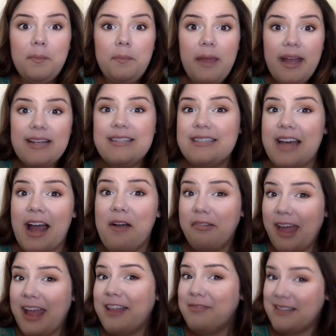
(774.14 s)
Because I
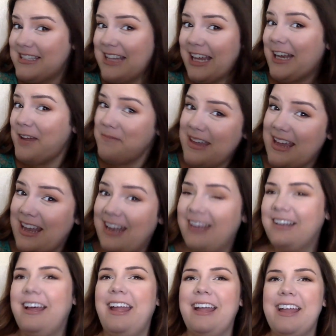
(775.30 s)
like the skin I'm in.
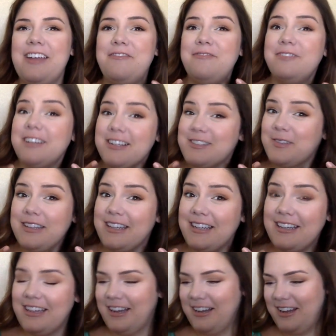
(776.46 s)
Like, it looks really
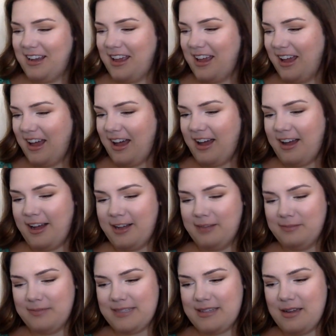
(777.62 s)
good.
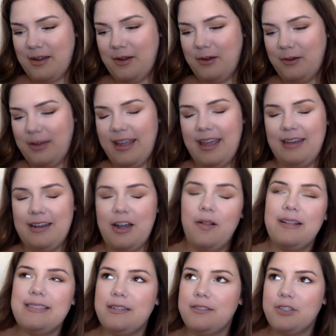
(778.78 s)
So again, I know
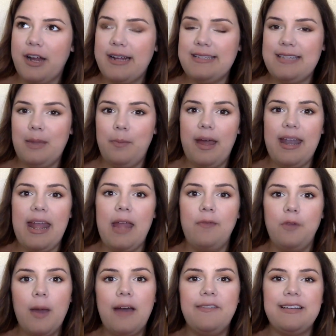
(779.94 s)
that sounds crazy, but if
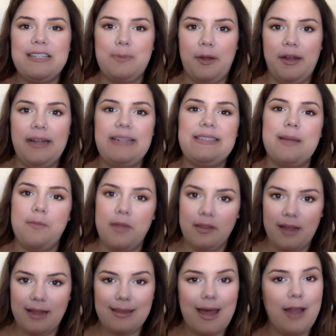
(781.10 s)
you have experienced something
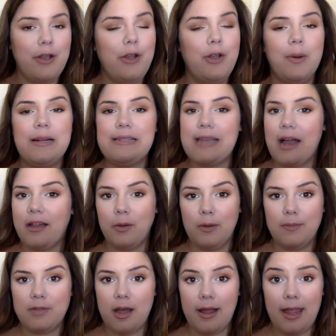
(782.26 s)
like that, you know exactly what
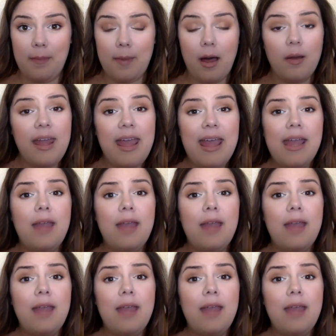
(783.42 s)
I'm talking about.